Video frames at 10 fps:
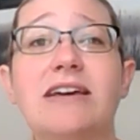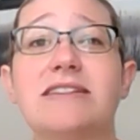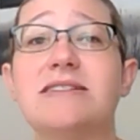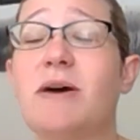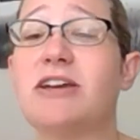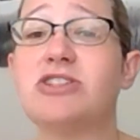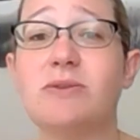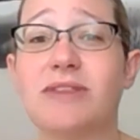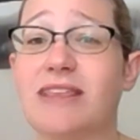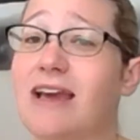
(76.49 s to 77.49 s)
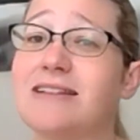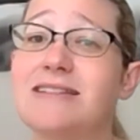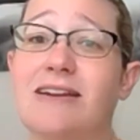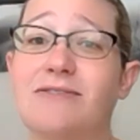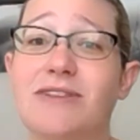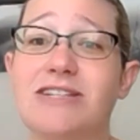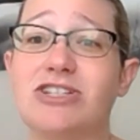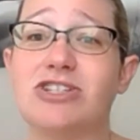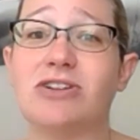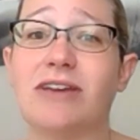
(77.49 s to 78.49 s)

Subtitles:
especially with the onset of the digital